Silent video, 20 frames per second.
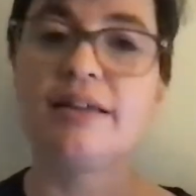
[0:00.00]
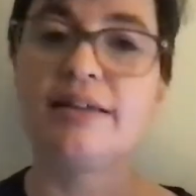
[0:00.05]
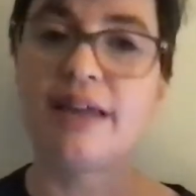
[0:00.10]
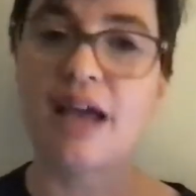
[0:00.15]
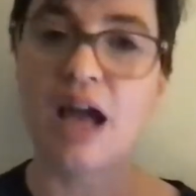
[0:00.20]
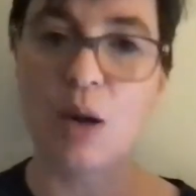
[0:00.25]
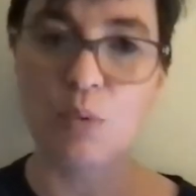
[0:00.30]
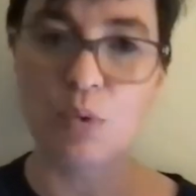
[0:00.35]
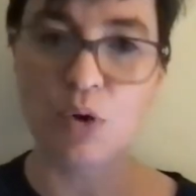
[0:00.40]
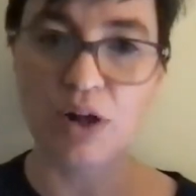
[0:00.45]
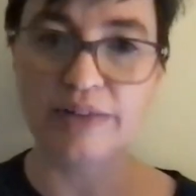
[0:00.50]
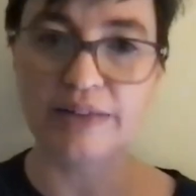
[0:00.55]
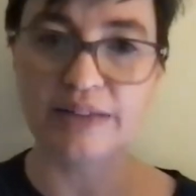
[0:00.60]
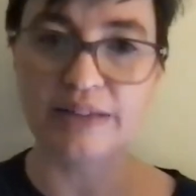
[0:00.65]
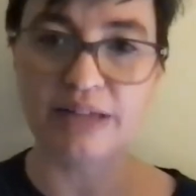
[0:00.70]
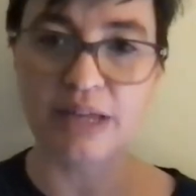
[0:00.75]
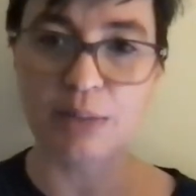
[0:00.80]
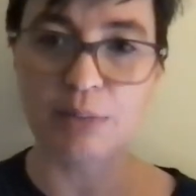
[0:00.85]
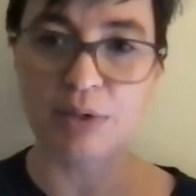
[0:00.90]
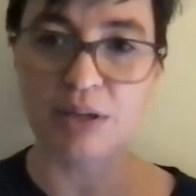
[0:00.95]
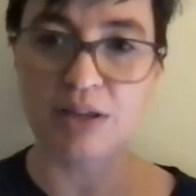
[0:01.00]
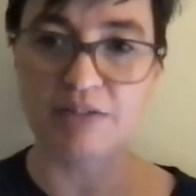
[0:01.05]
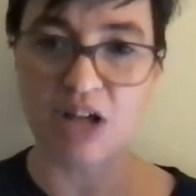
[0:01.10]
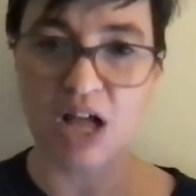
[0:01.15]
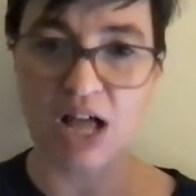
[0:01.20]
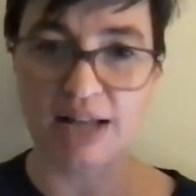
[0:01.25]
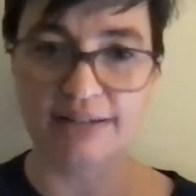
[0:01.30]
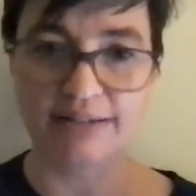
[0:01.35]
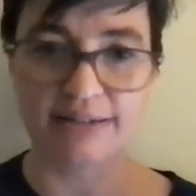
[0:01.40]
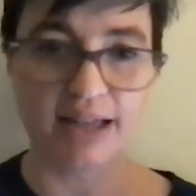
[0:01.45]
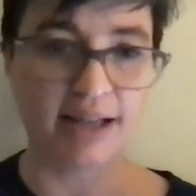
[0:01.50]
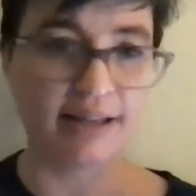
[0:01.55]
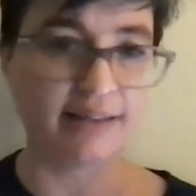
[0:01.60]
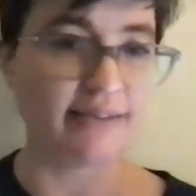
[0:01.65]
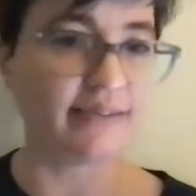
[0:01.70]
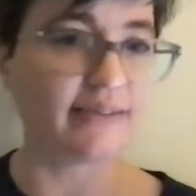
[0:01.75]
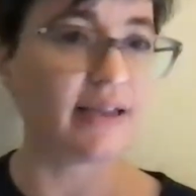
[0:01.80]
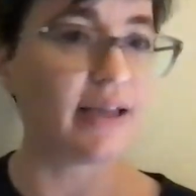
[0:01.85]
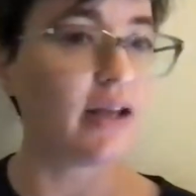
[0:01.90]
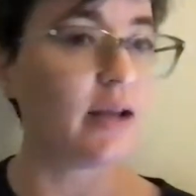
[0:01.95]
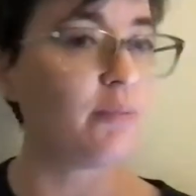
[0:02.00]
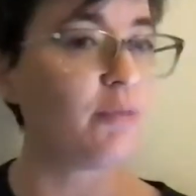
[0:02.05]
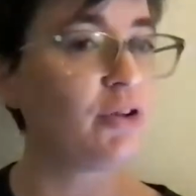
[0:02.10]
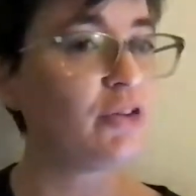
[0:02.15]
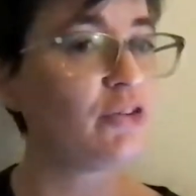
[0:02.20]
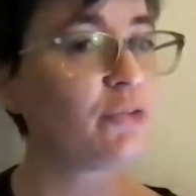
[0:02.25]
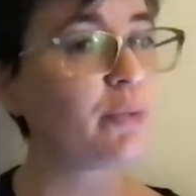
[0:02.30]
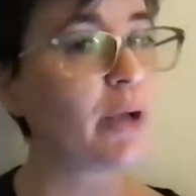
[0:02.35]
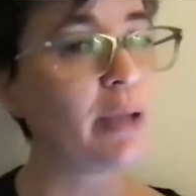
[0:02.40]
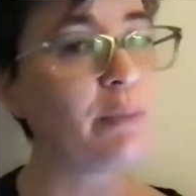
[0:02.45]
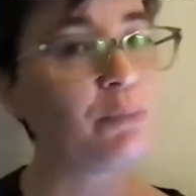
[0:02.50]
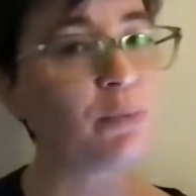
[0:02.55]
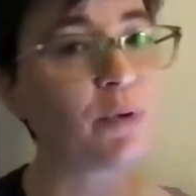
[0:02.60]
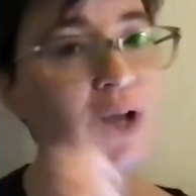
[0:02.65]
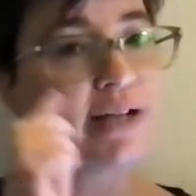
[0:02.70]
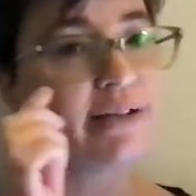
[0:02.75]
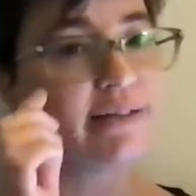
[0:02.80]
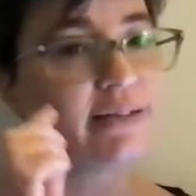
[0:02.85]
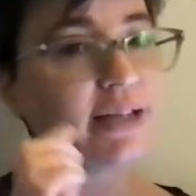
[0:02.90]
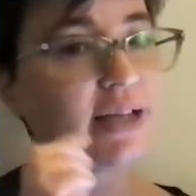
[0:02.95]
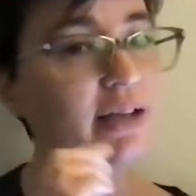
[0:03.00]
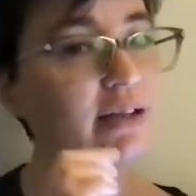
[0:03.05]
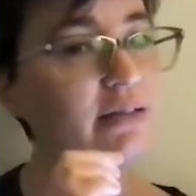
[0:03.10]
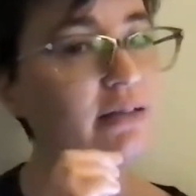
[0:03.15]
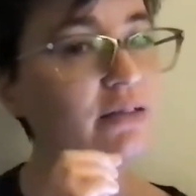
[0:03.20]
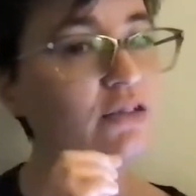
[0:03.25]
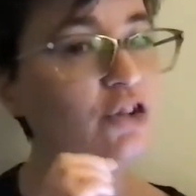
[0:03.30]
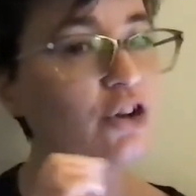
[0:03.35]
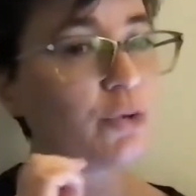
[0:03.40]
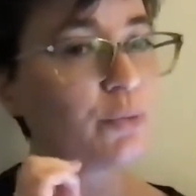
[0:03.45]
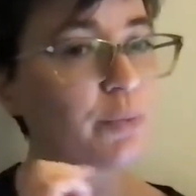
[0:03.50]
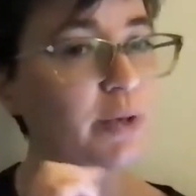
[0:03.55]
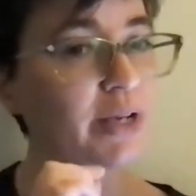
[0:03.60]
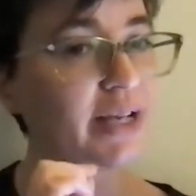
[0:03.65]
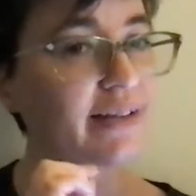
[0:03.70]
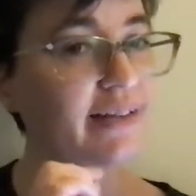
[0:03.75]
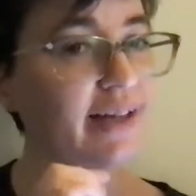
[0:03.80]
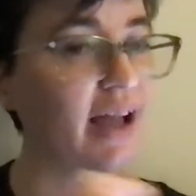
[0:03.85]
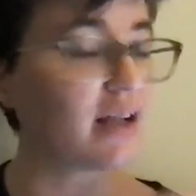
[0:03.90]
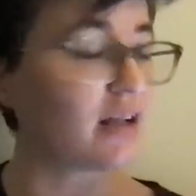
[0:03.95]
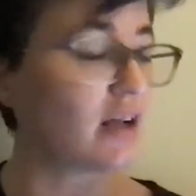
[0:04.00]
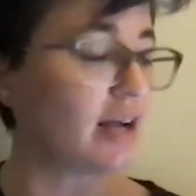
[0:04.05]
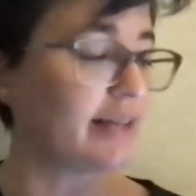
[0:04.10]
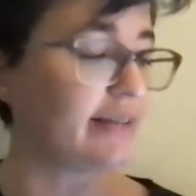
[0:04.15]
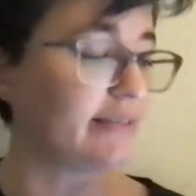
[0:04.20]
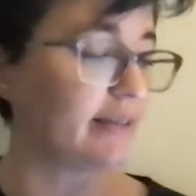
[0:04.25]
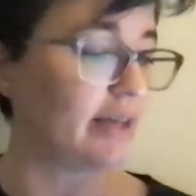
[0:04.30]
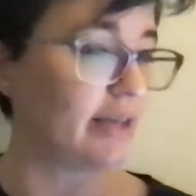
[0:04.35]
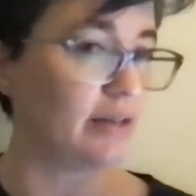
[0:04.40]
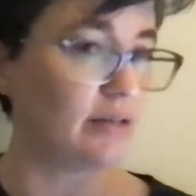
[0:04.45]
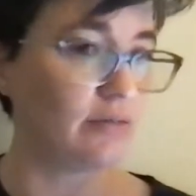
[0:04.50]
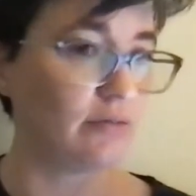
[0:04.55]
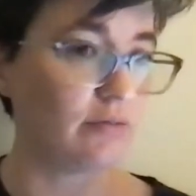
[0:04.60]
Now we're on the table of contents, and I'm going to swipe right to get it to start reading that content.